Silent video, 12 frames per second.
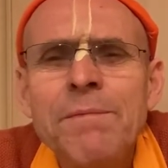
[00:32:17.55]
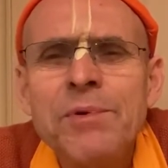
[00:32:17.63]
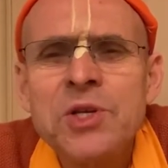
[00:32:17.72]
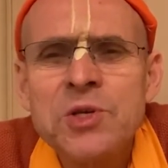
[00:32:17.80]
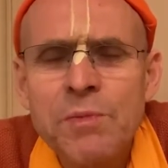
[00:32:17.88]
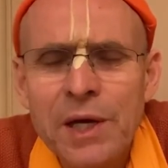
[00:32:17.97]

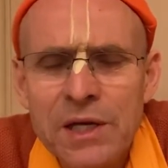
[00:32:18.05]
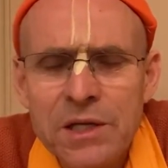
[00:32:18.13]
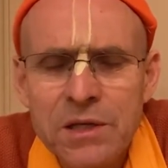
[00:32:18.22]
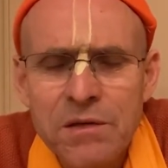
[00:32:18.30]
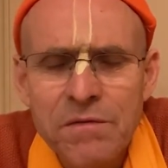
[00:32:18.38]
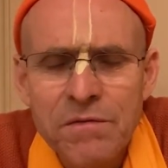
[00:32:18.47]

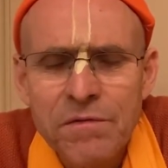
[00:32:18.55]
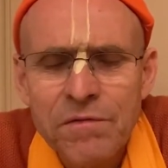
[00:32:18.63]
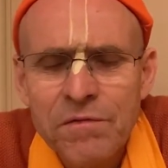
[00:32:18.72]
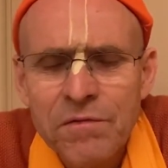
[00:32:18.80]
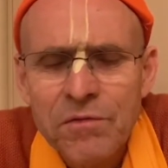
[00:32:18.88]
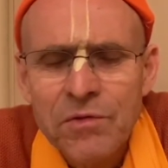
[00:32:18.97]
perspective,
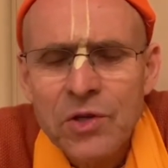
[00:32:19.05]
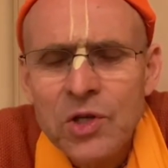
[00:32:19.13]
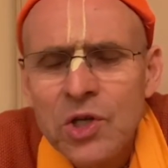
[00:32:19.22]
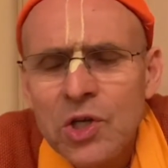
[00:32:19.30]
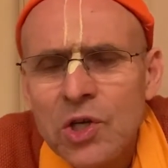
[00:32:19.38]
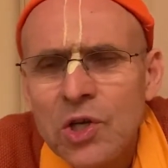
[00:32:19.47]

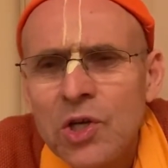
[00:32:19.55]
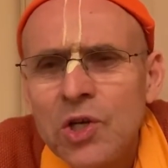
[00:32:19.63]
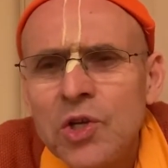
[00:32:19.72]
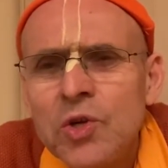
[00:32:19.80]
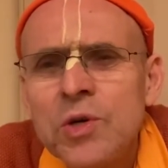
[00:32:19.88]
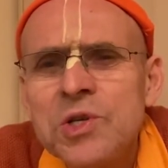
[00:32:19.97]

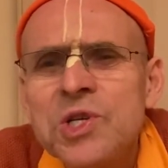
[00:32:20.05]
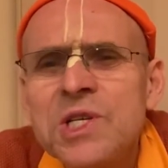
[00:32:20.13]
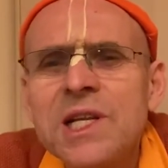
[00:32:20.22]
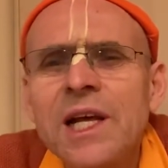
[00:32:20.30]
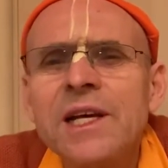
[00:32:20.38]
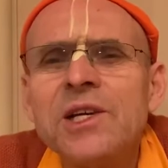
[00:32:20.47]
you're
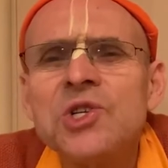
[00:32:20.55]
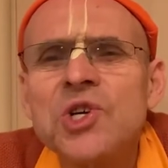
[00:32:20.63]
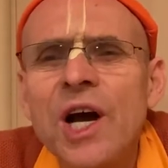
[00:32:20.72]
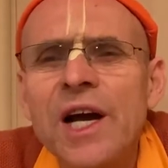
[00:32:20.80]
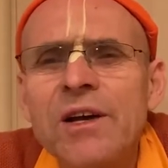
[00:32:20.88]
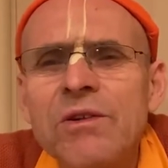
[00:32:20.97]
just like a
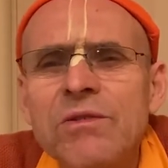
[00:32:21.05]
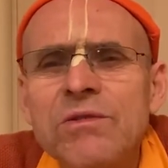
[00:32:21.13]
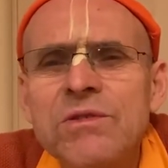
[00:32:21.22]
child.